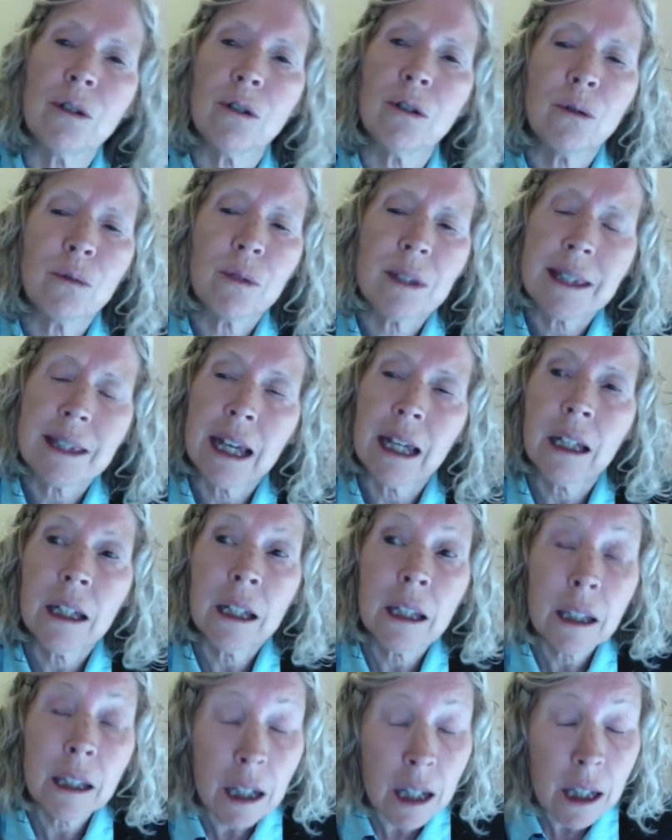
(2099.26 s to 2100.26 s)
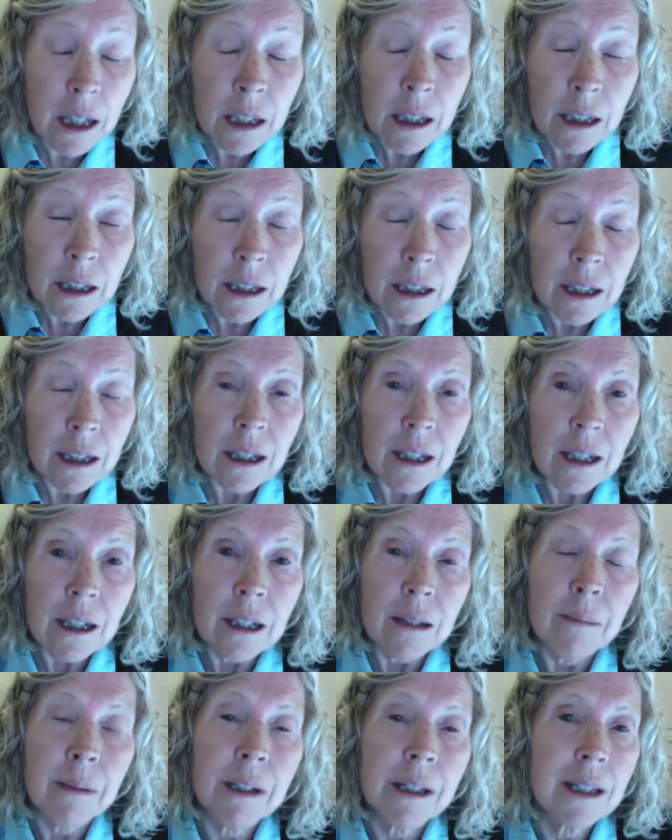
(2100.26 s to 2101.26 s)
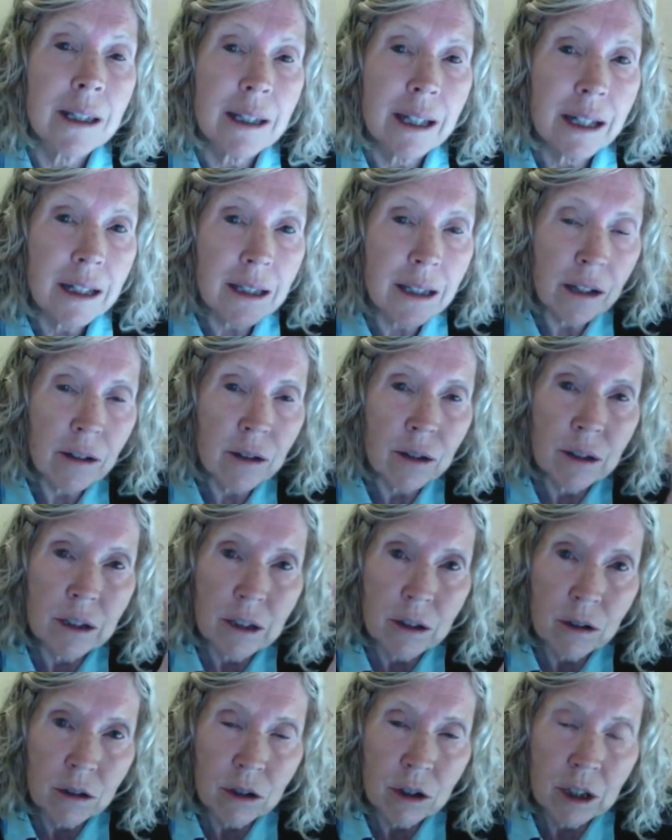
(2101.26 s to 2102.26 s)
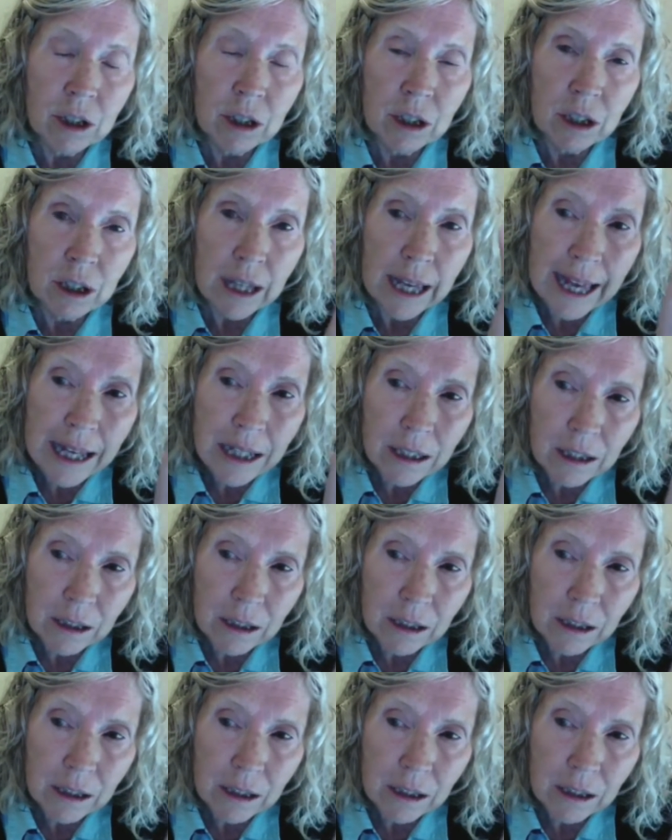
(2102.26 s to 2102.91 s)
don't say G, because that's actually a G and a